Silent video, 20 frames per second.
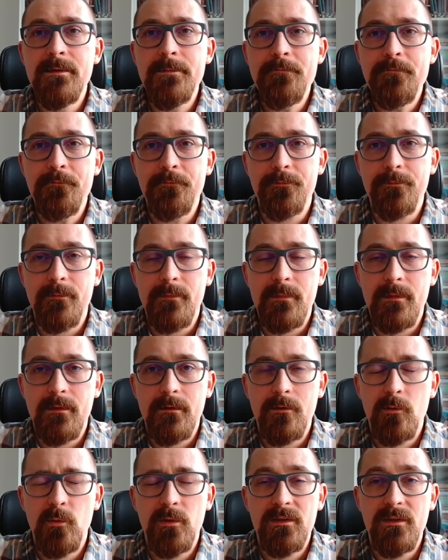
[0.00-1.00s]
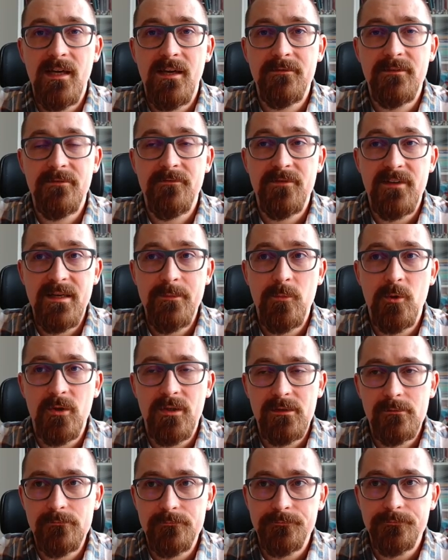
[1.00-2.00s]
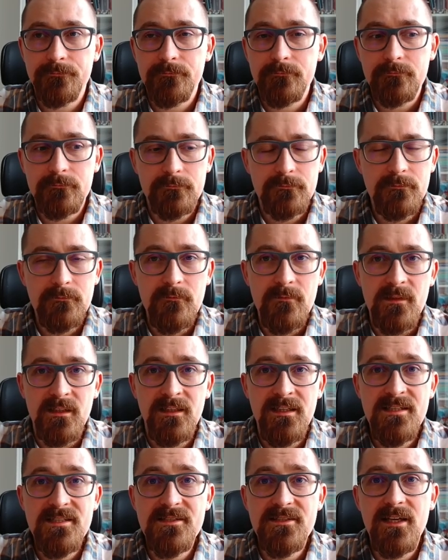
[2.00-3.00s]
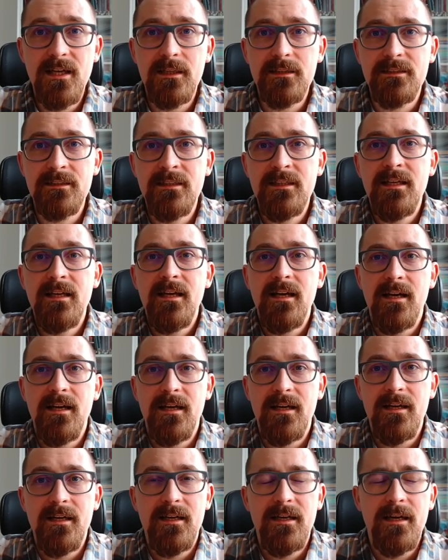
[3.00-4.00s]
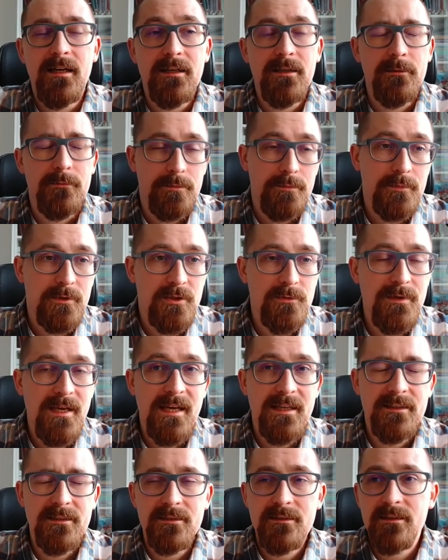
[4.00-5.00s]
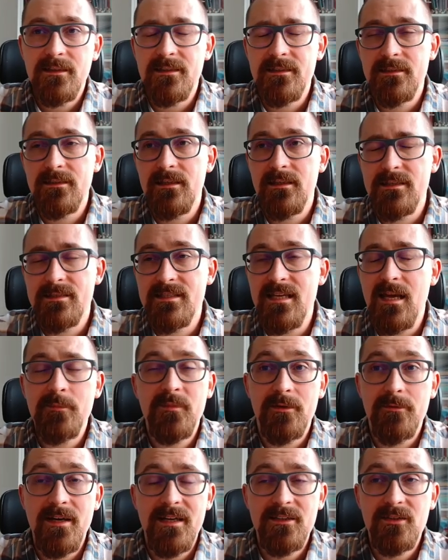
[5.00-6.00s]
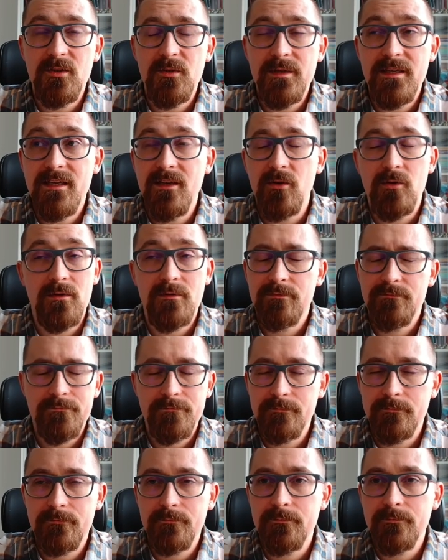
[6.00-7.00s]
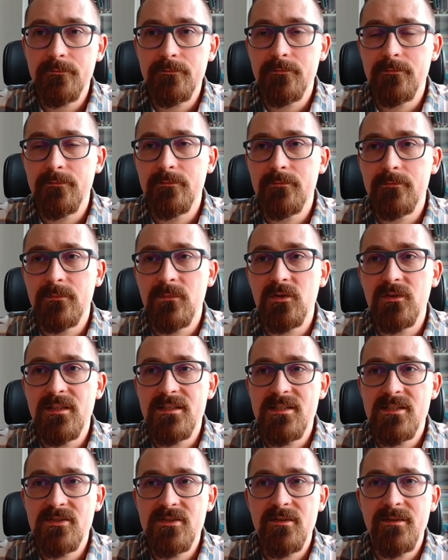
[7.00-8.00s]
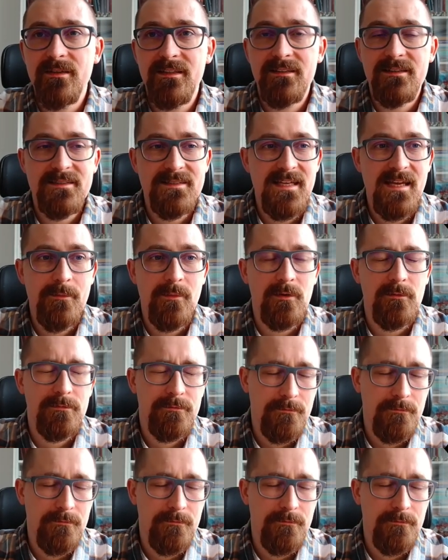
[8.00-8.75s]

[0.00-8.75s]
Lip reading: the framework installed, create a subdirectory, or not necessarily in the same or